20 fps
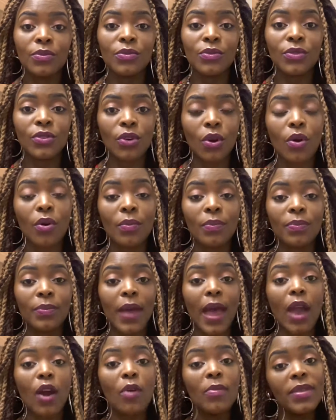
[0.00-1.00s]
So
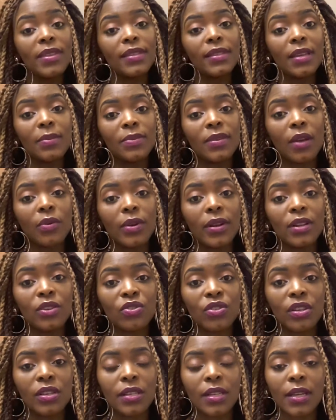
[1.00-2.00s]
I hope these tips are really
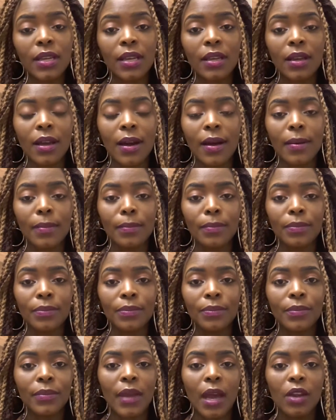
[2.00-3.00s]
interesting and
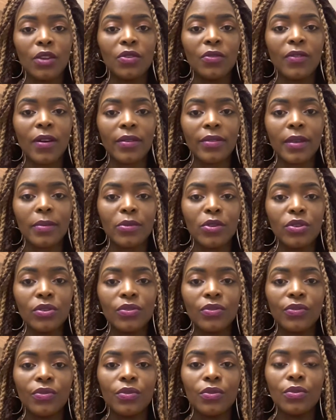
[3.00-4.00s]
you found them
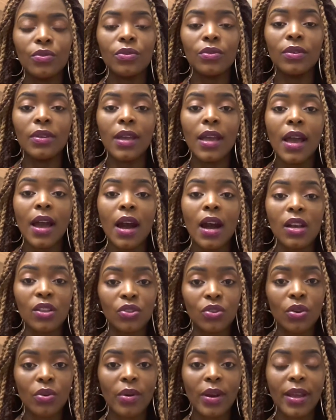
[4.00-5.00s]
useful. As
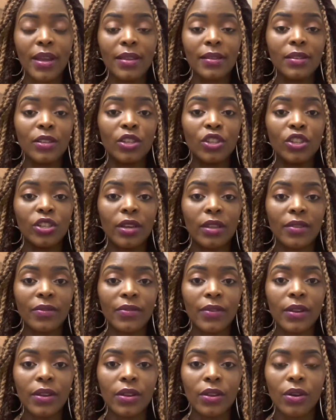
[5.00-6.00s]
always, share the
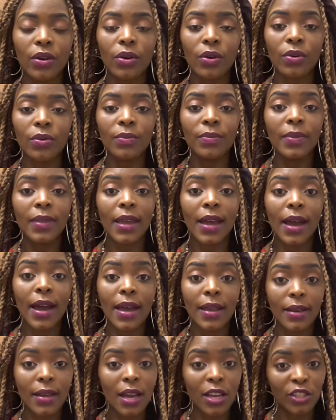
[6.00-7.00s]
video,
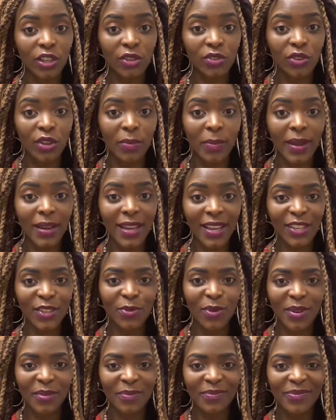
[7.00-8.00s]
and I shall see you in my next
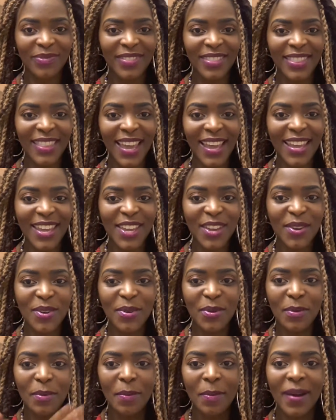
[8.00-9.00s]
one. Thank
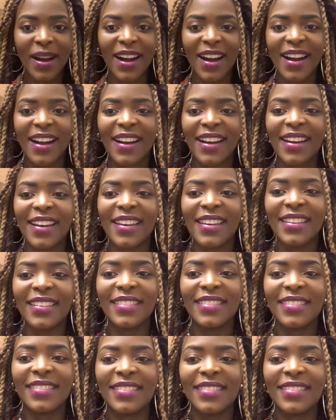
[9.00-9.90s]
you. Bye.